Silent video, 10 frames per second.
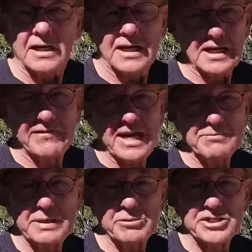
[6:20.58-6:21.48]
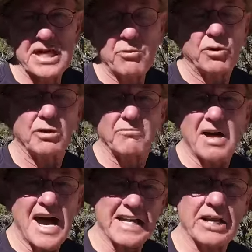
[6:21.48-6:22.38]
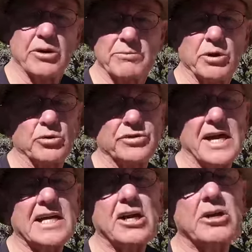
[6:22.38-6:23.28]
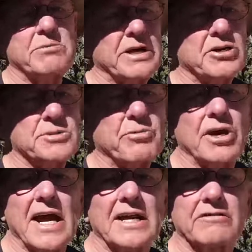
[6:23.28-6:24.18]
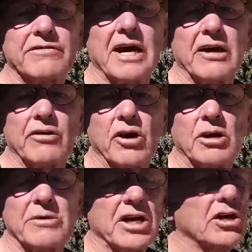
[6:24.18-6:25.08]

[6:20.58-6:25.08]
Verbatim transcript: And I've had people say, well, I carry both. I carry bear spray and a firearm,